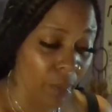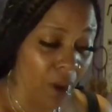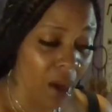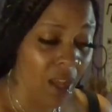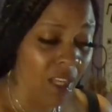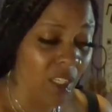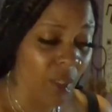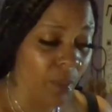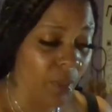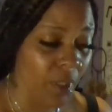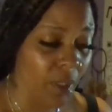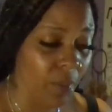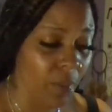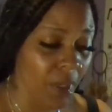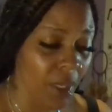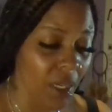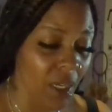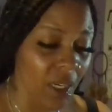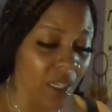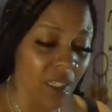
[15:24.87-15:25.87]
possibly
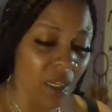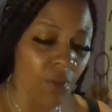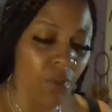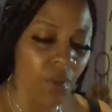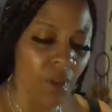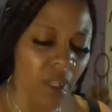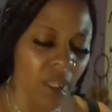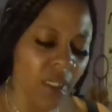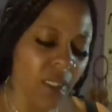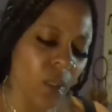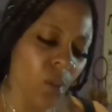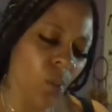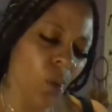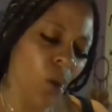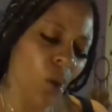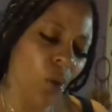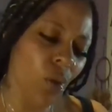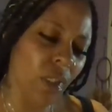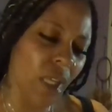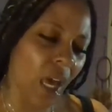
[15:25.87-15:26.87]
be because I feel like someone
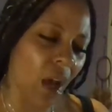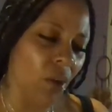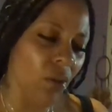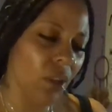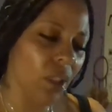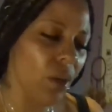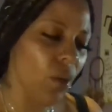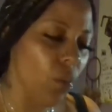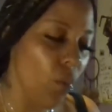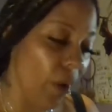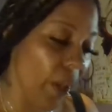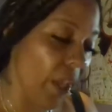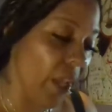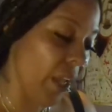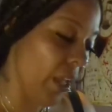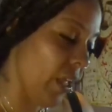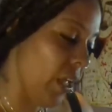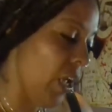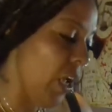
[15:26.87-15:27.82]
goes out their way